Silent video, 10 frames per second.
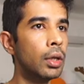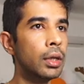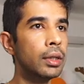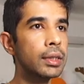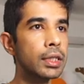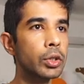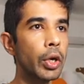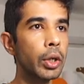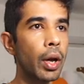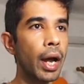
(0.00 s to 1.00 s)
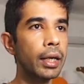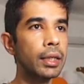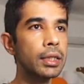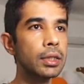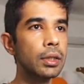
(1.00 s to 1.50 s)
This is going to add
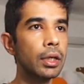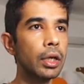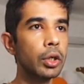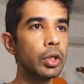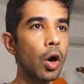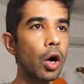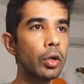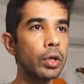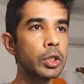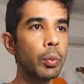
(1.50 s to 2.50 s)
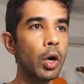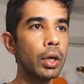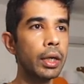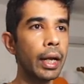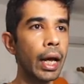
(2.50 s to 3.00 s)
this to the
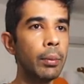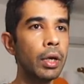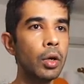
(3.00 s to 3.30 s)
autoresponder tab,